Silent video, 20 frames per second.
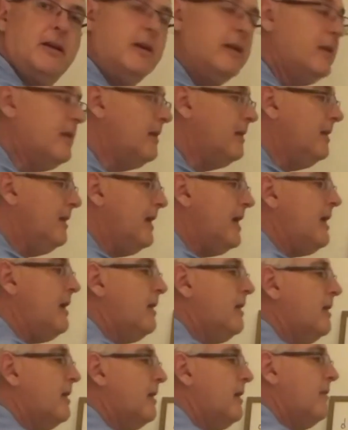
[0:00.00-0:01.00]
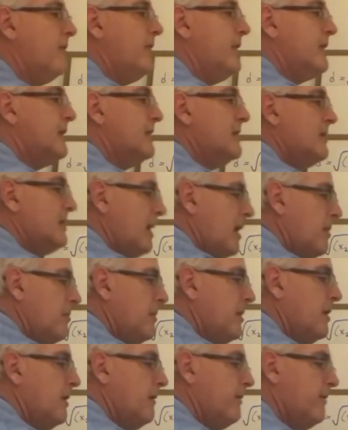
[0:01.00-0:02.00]
the length of the sum
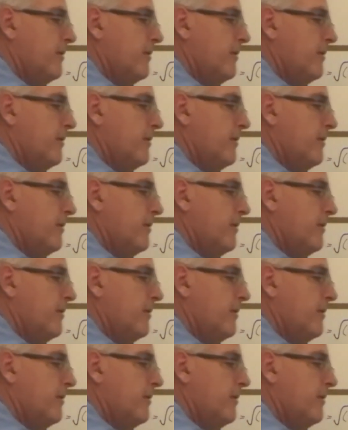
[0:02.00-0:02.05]
of